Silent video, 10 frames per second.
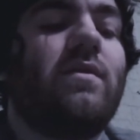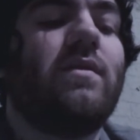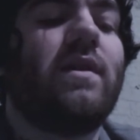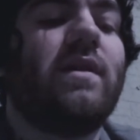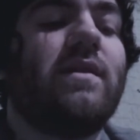
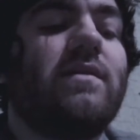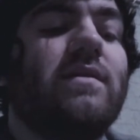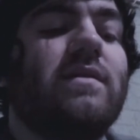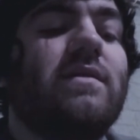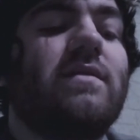yeah,
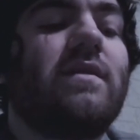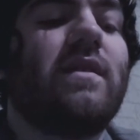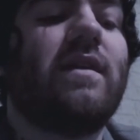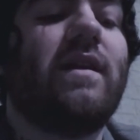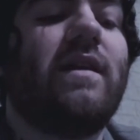
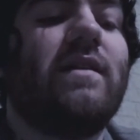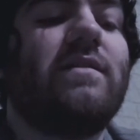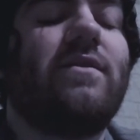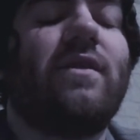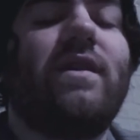it is
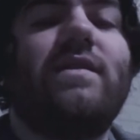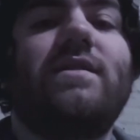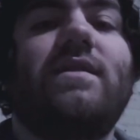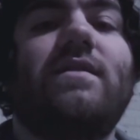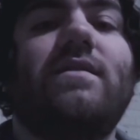crazy.